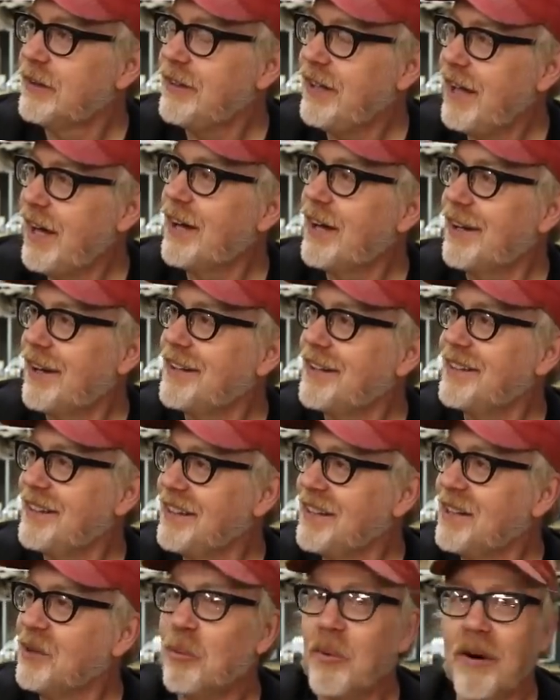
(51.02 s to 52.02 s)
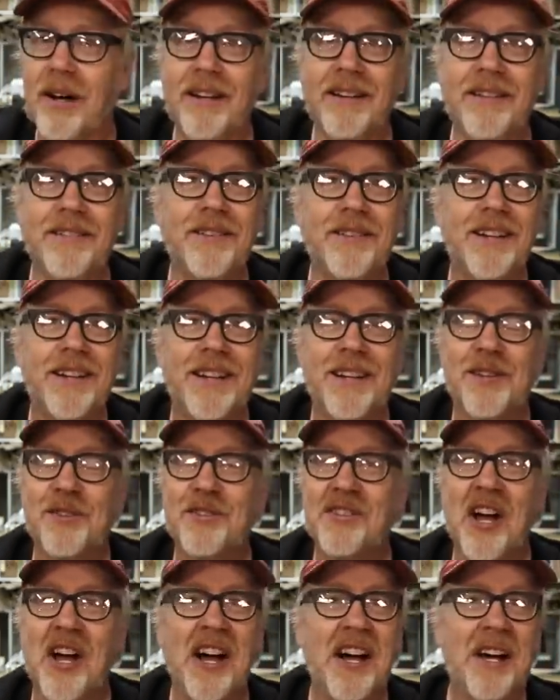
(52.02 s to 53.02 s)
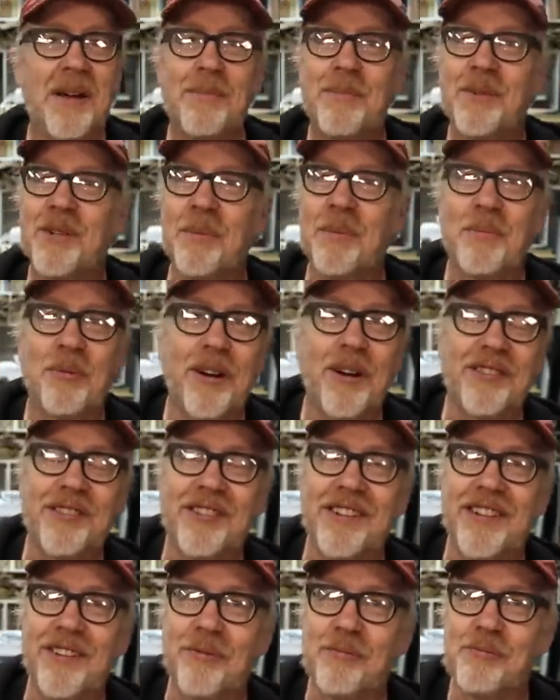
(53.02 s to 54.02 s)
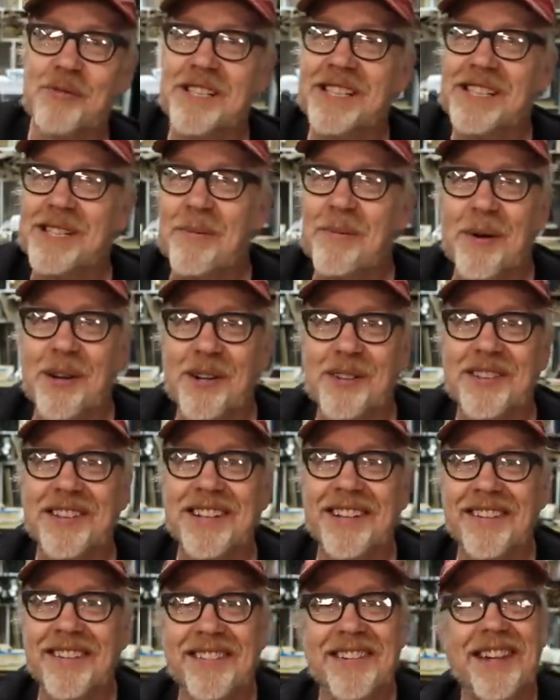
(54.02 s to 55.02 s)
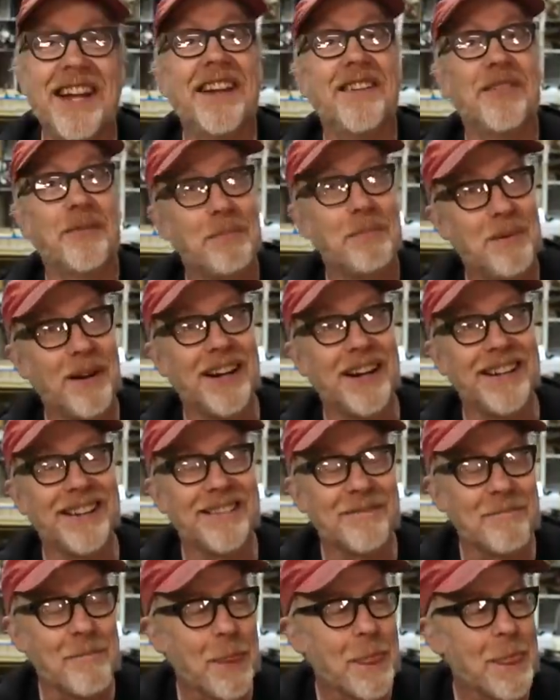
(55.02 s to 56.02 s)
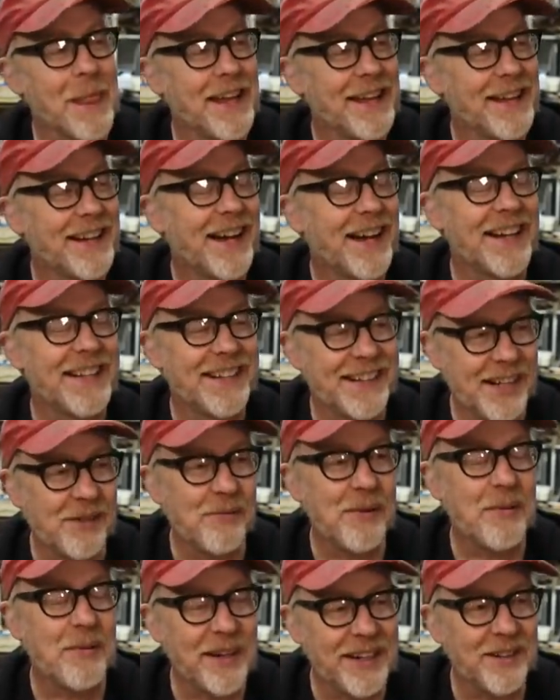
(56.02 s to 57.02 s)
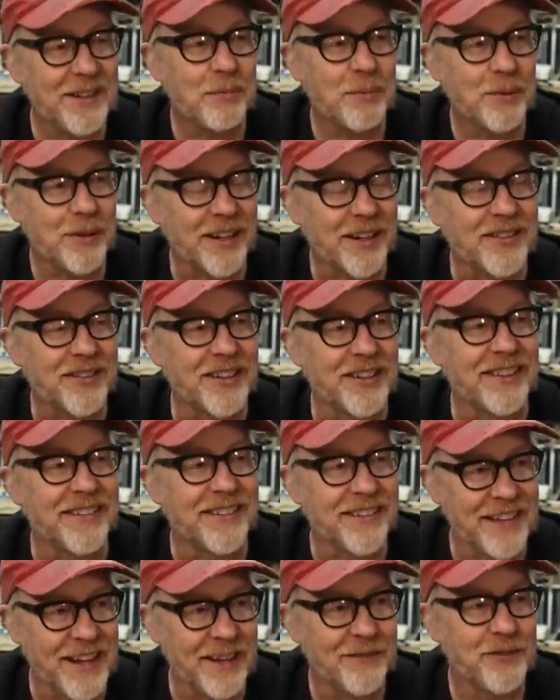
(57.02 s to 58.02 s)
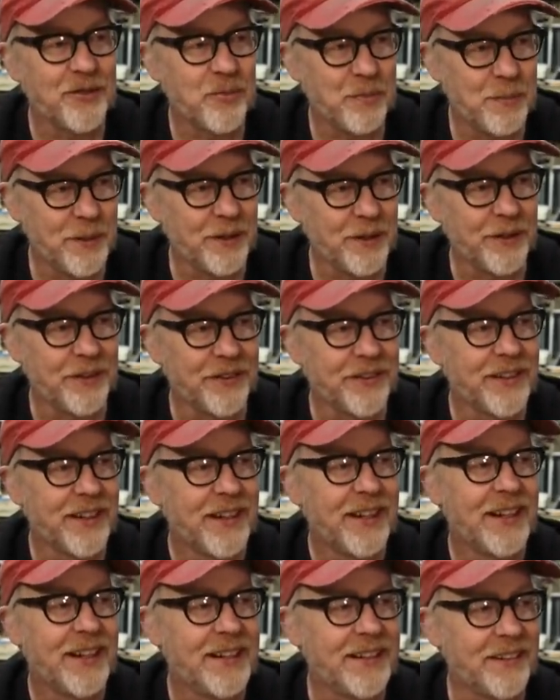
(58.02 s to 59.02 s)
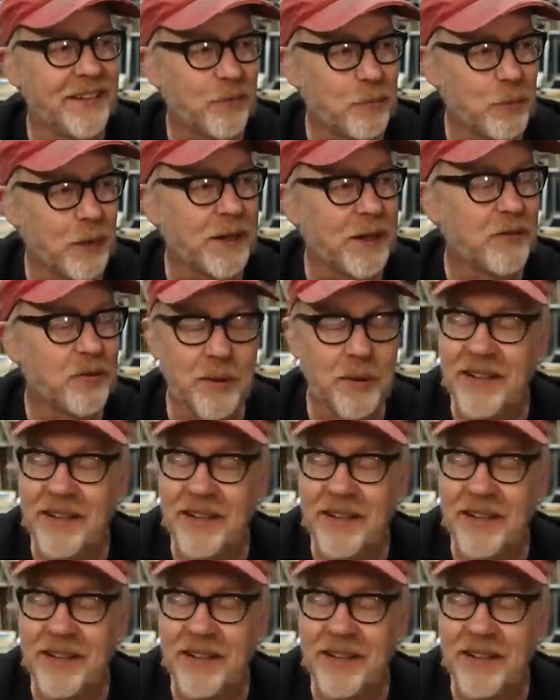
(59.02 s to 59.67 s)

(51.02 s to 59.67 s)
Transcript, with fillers: Yeah, I think it was. Time compression is really weird these days, but I think we went into production on Savage Builds in the spring of